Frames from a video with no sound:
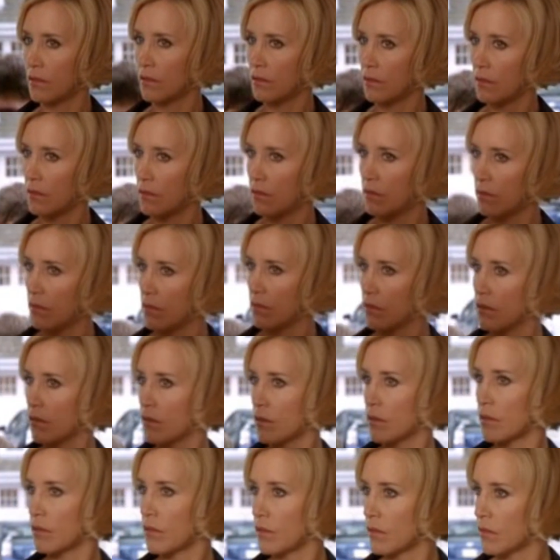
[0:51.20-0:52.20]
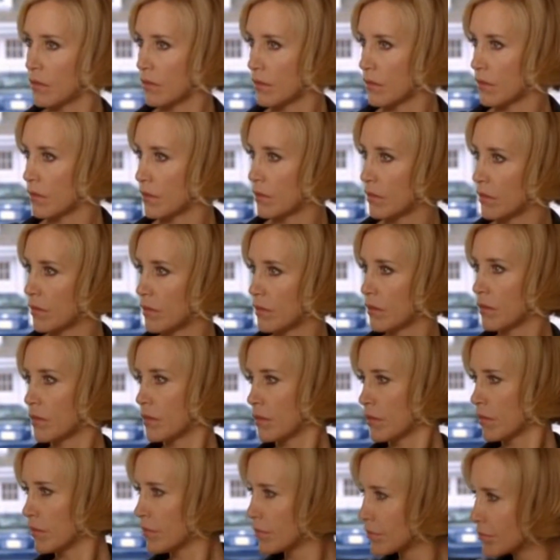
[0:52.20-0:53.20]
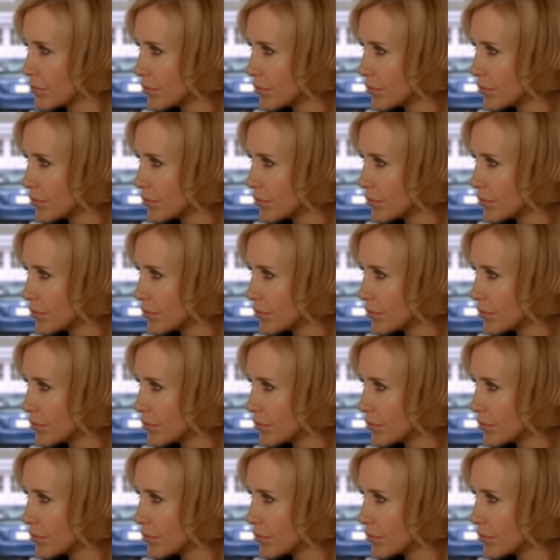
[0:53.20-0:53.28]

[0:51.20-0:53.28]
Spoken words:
(no one is talking)